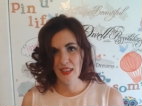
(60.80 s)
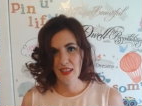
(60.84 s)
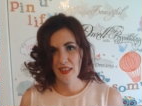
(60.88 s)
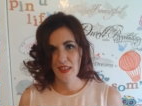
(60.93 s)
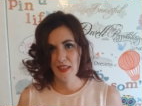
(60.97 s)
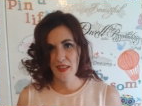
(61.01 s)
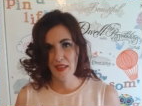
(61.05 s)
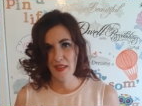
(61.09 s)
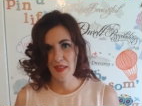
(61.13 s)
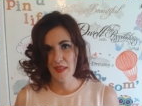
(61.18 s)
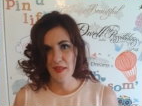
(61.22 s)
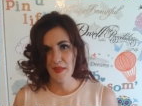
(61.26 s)

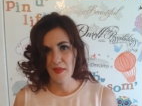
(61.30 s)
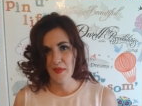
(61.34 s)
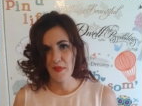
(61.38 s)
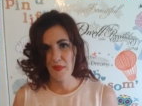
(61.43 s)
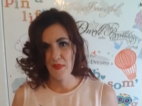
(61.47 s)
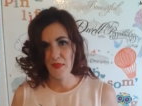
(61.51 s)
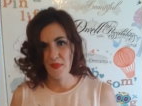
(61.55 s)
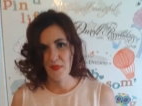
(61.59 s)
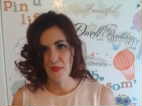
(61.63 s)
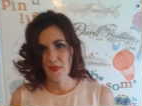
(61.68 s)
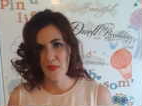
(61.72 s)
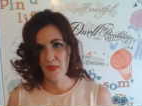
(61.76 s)

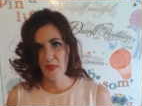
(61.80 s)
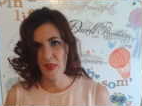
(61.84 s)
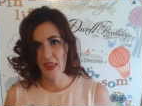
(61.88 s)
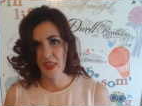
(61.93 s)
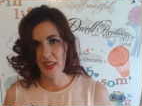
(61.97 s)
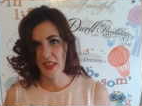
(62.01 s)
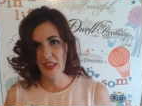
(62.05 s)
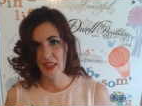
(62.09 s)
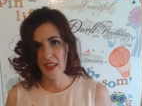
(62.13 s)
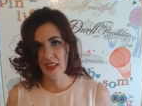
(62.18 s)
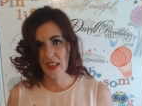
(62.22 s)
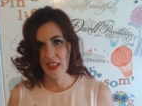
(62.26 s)
And
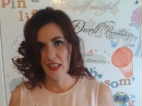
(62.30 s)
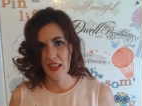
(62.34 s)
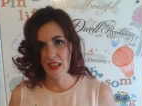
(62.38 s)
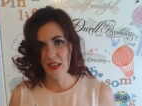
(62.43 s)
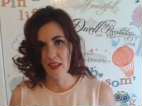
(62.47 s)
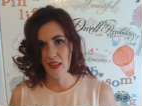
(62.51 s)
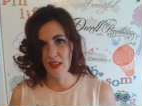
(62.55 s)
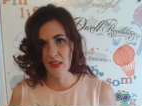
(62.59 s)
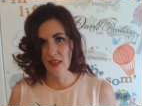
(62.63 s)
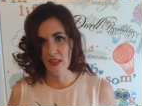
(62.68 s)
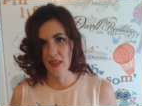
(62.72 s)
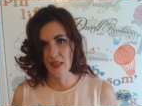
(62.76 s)
uh,
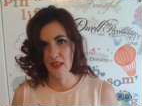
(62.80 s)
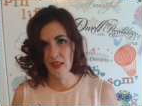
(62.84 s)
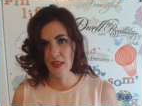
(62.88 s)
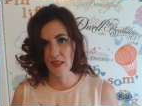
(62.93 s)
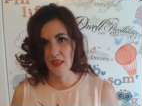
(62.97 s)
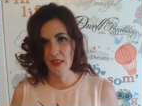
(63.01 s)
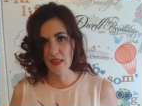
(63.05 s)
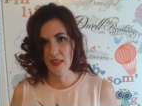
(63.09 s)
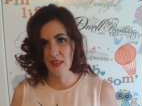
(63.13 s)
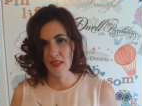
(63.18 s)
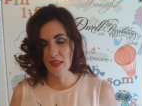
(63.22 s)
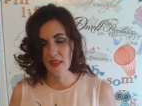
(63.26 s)
when you first